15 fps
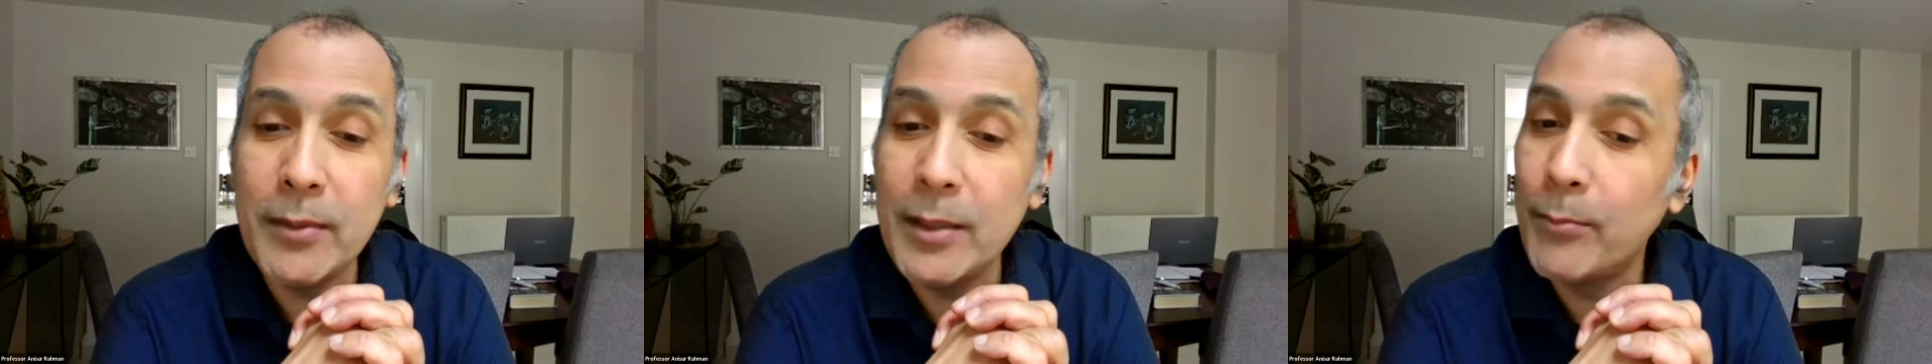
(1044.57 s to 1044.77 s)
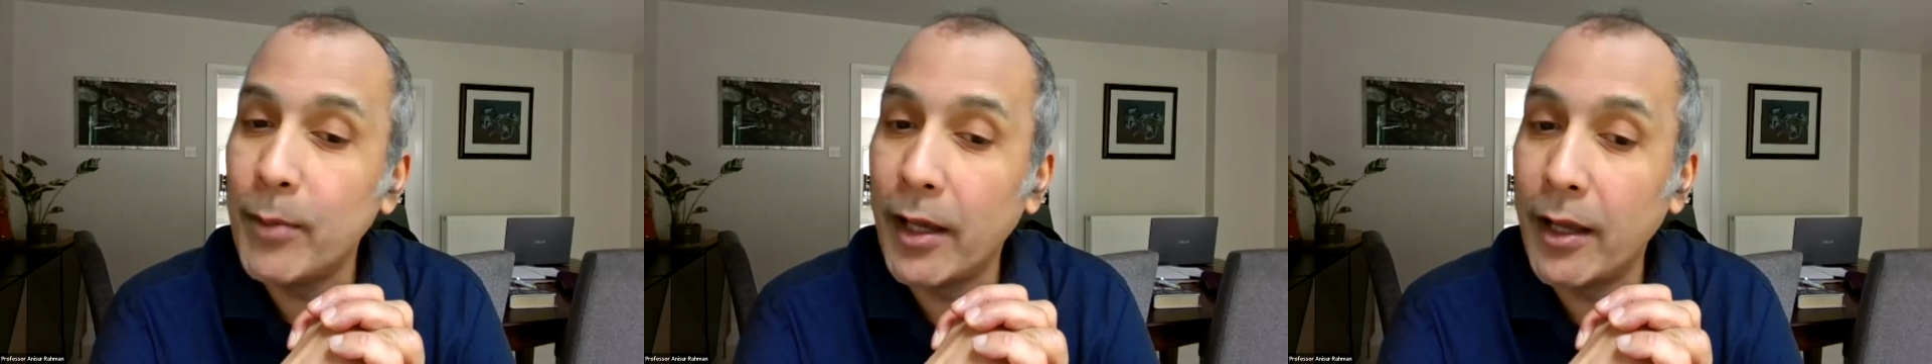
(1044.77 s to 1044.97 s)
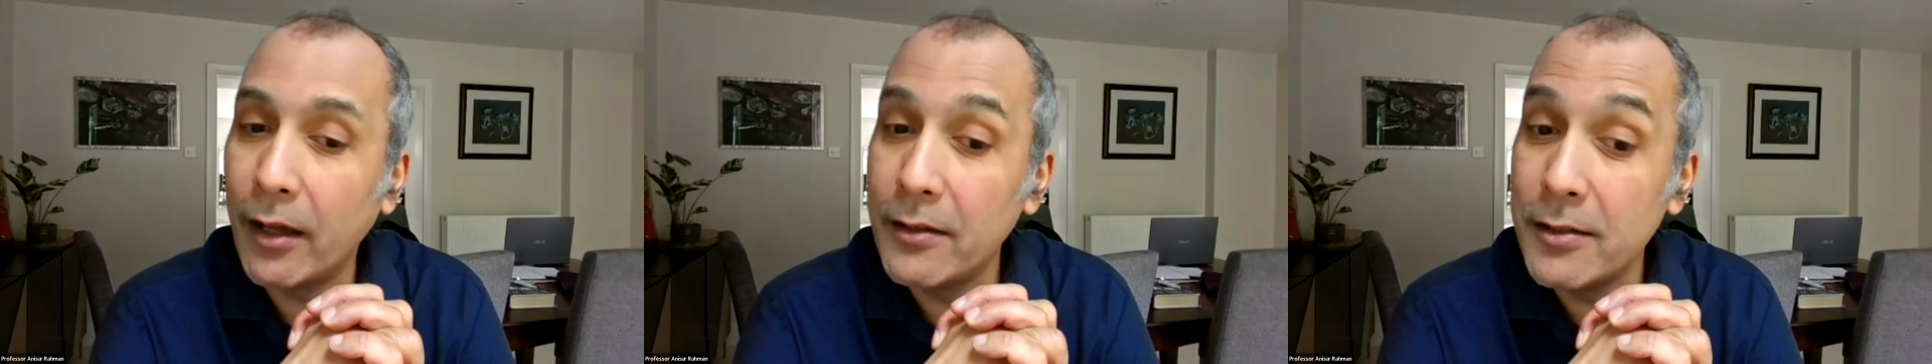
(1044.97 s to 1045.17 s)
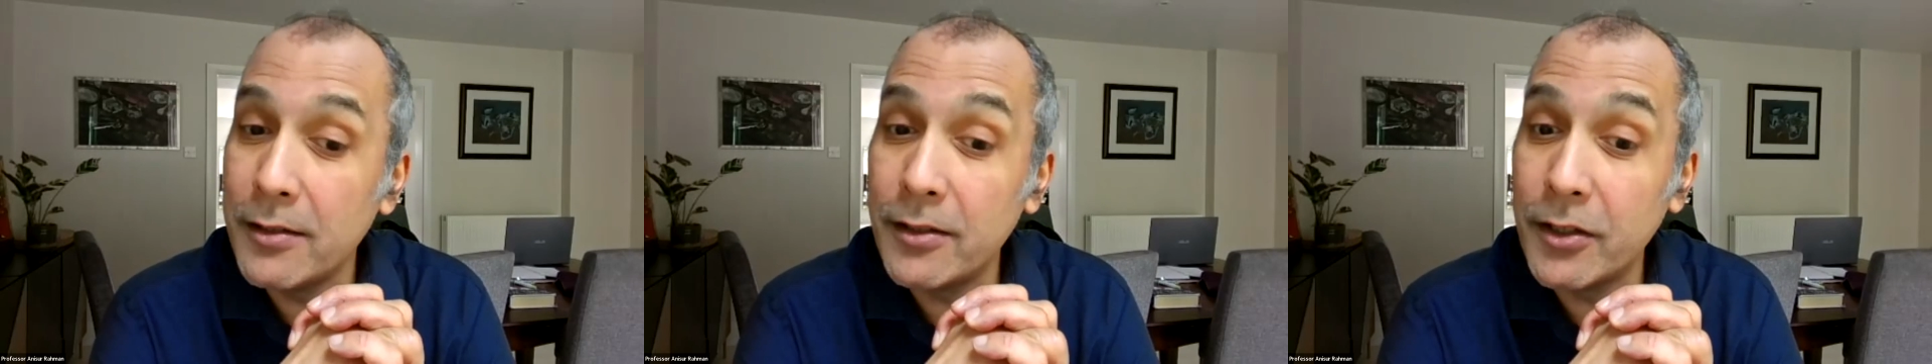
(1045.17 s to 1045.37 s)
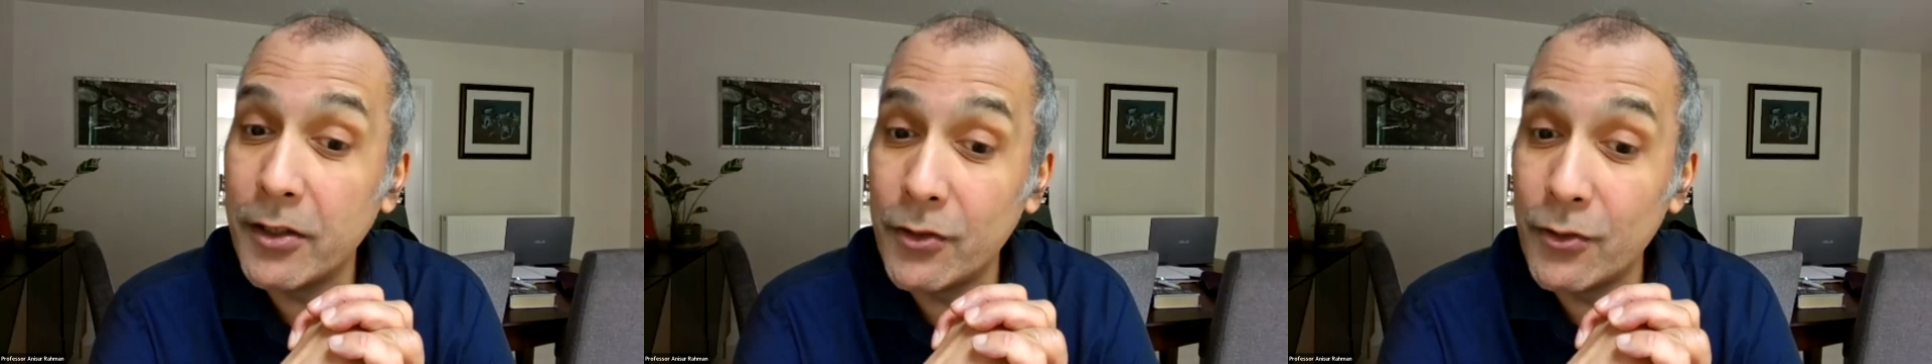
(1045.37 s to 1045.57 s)
mean by
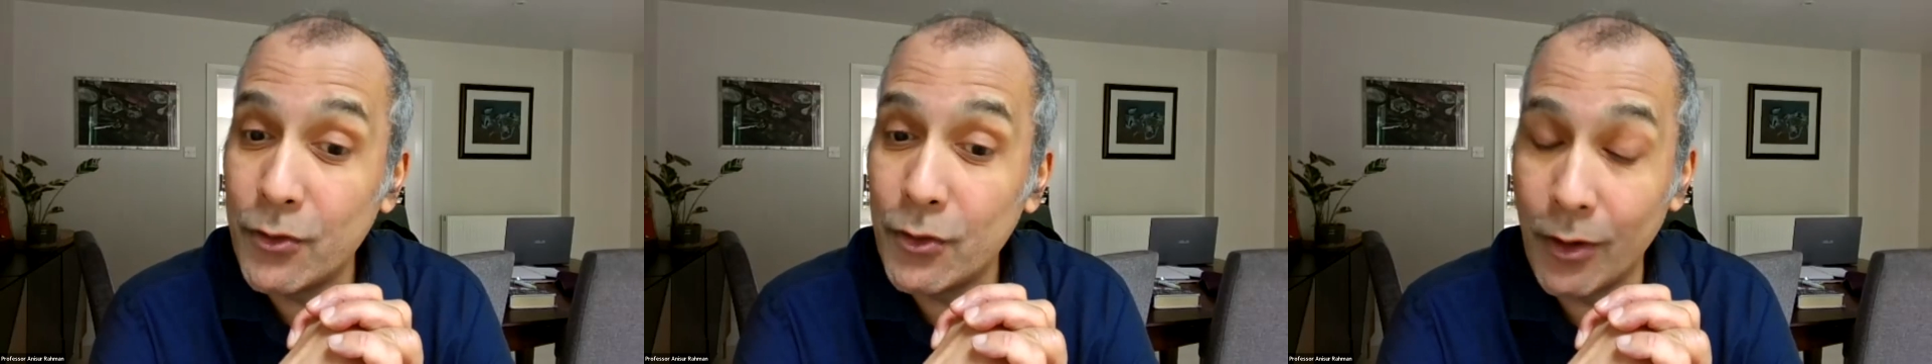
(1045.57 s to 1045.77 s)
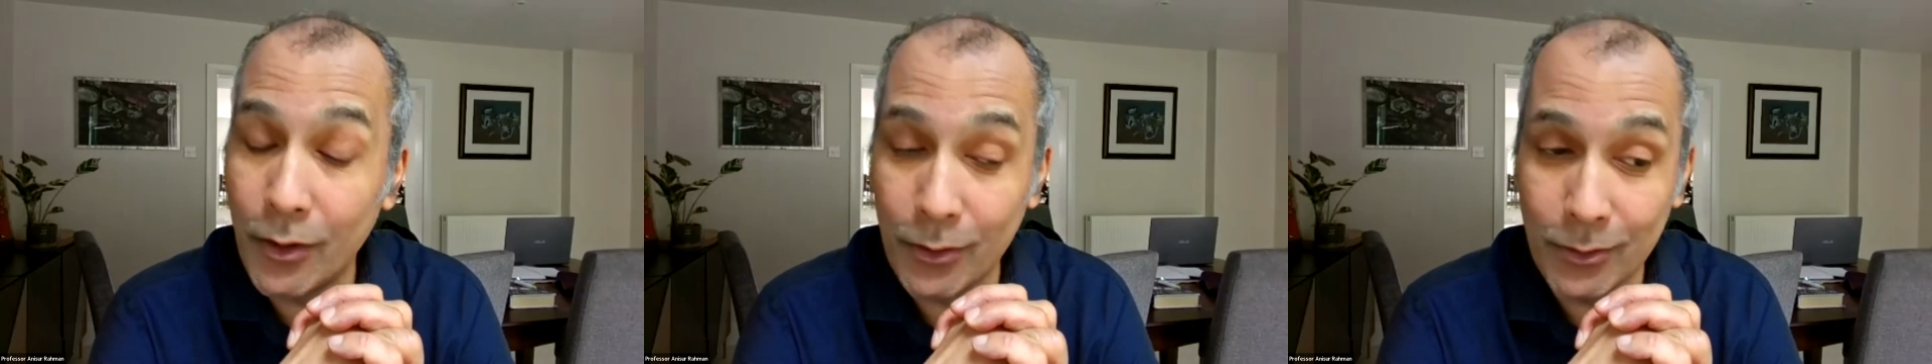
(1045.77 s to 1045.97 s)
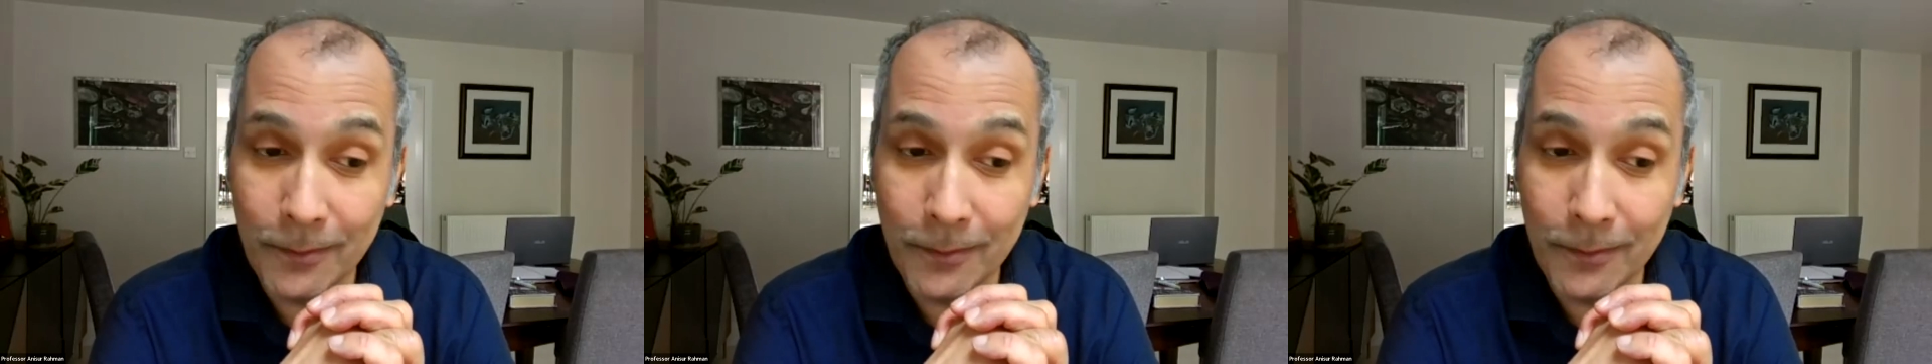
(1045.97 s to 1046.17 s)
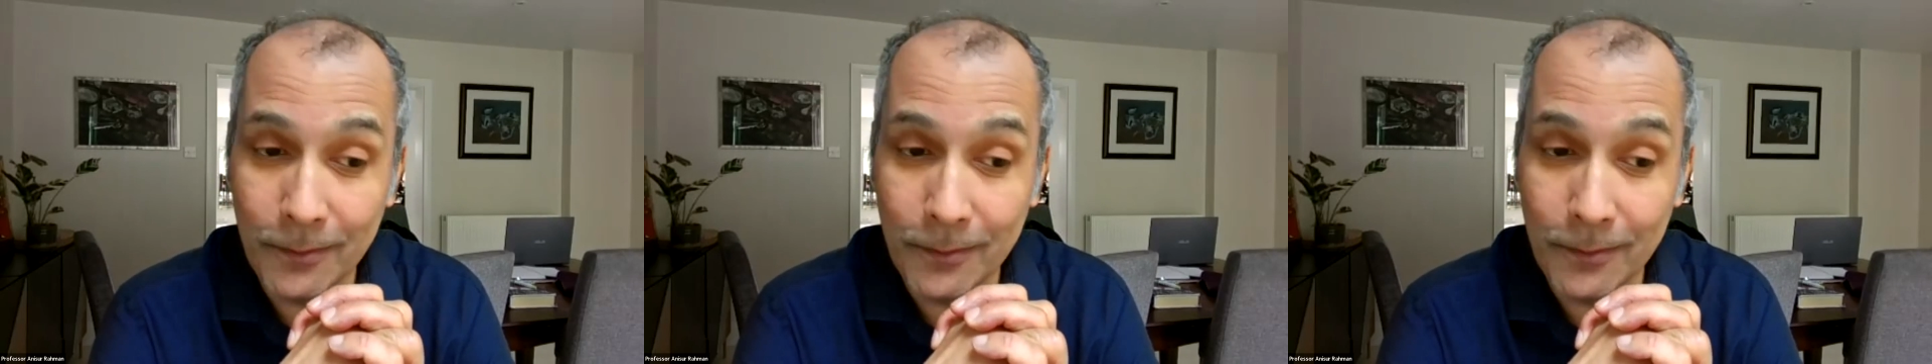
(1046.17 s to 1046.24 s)
under control?